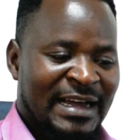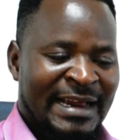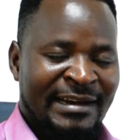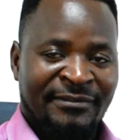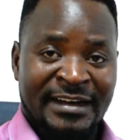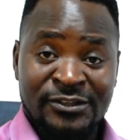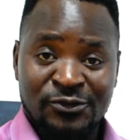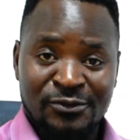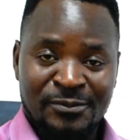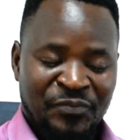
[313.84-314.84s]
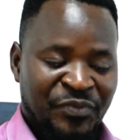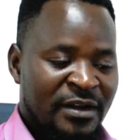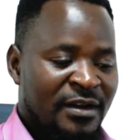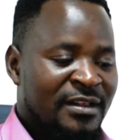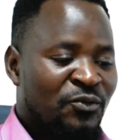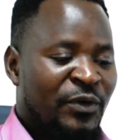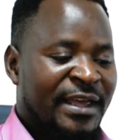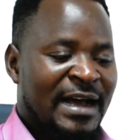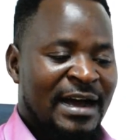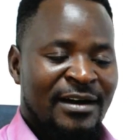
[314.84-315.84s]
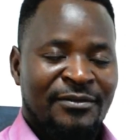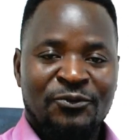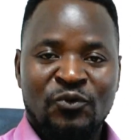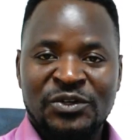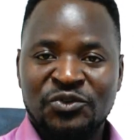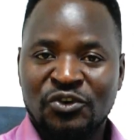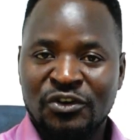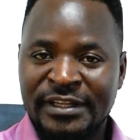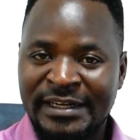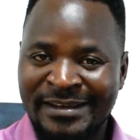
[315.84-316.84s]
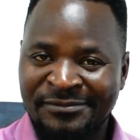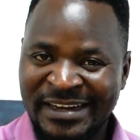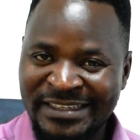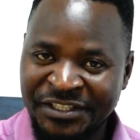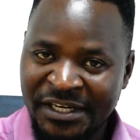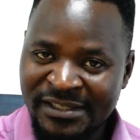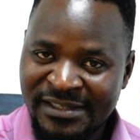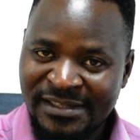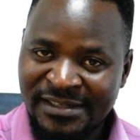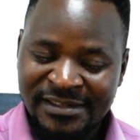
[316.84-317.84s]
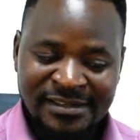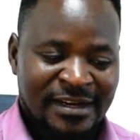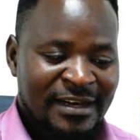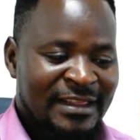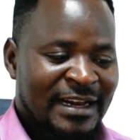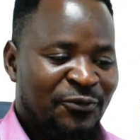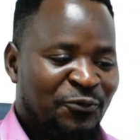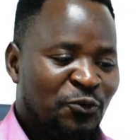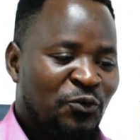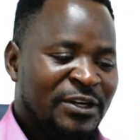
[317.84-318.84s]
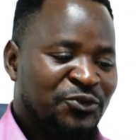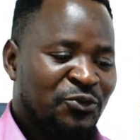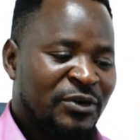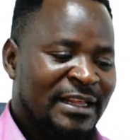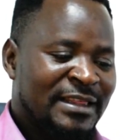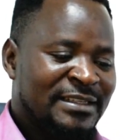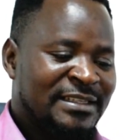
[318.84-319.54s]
a reversal. We have what you call the divergence. that if you were to look at this